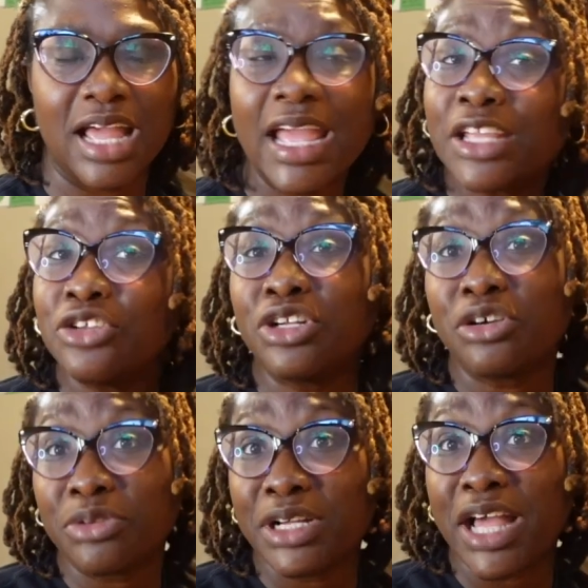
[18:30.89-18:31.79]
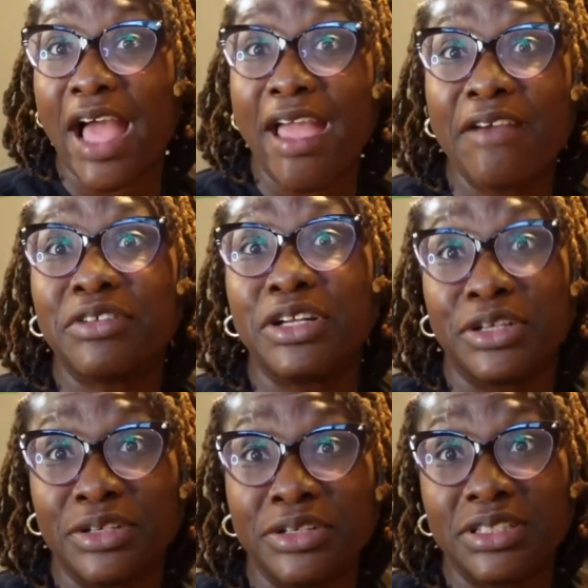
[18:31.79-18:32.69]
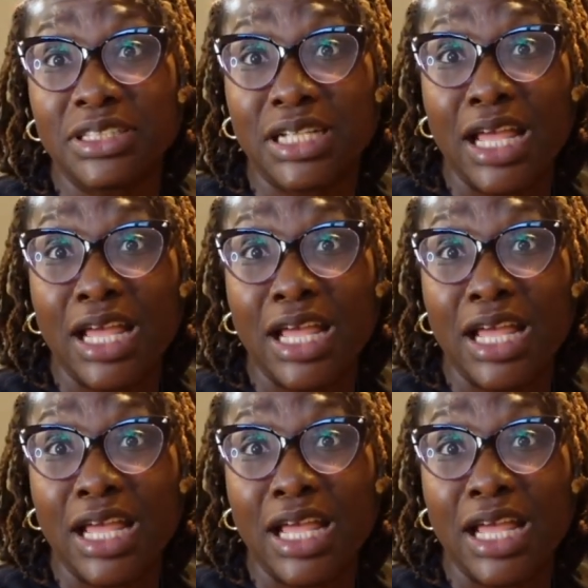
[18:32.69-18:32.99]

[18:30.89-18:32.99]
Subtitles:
And you know what? I have learned